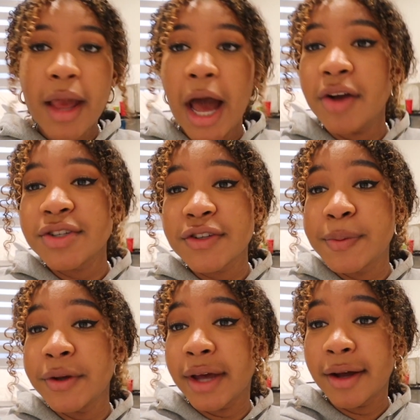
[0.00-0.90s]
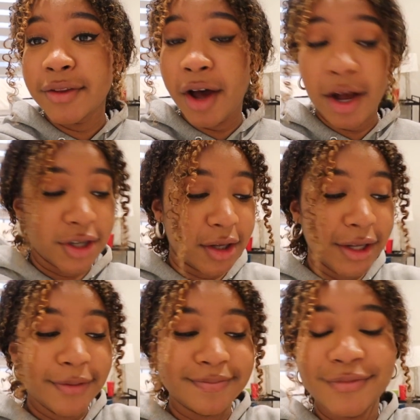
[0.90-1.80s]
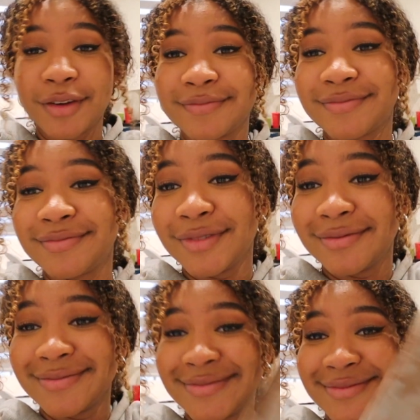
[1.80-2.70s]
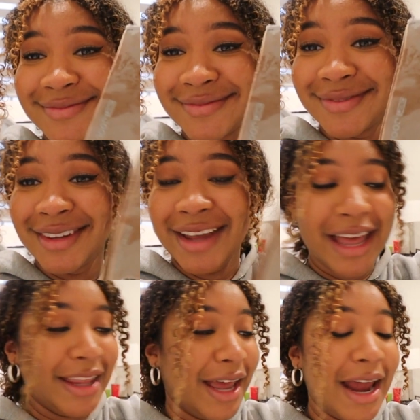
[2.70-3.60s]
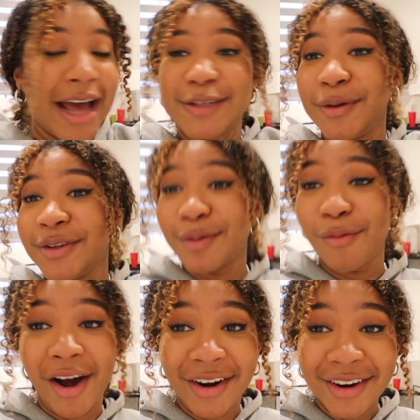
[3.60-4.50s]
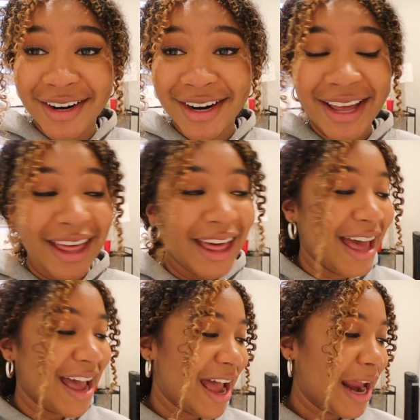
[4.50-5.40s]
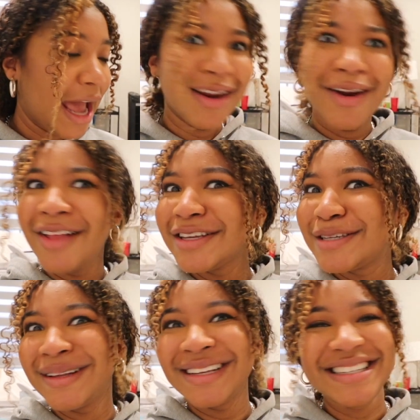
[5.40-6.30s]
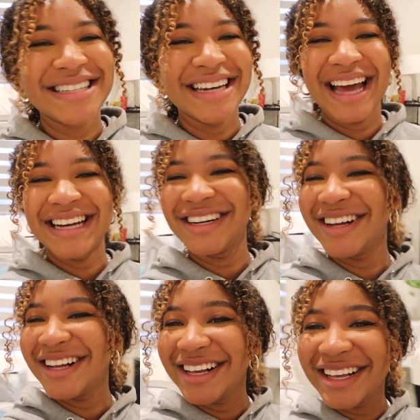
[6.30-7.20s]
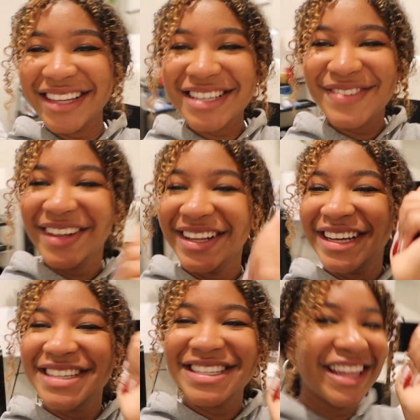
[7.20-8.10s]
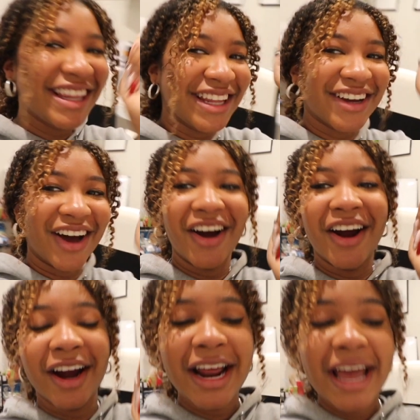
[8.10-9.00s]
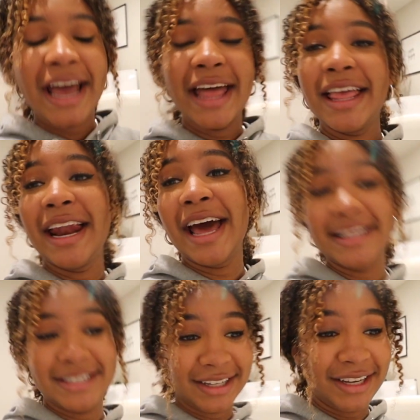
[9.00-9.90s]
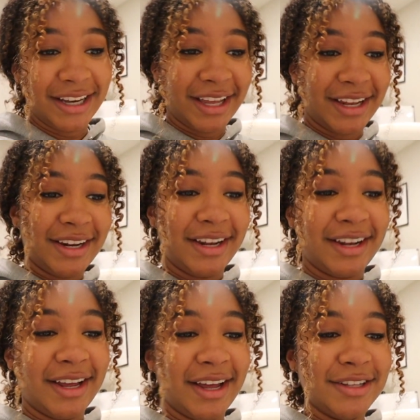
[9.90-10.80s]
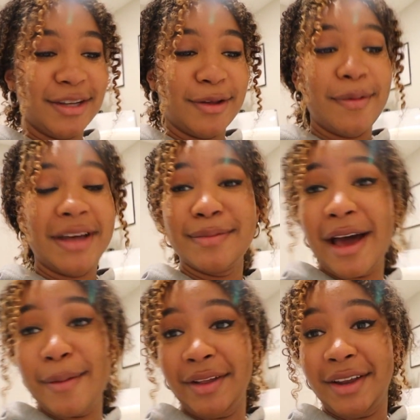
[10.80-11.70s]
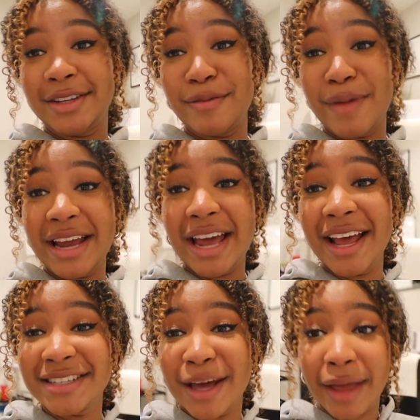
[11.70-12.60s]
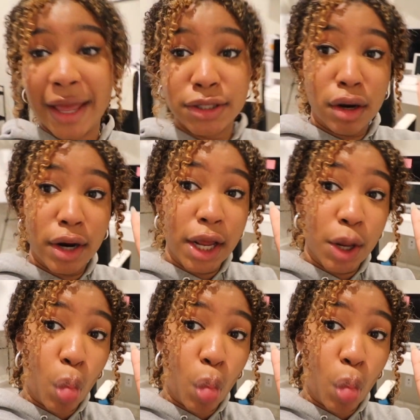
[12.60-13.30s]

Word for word: I also spilled the hot chocolate and then I spilled some water and I did all the spillings today. I did all the spillings in the car and then I had to clean it to the best of my ability. So if my dad yells at me, sorry.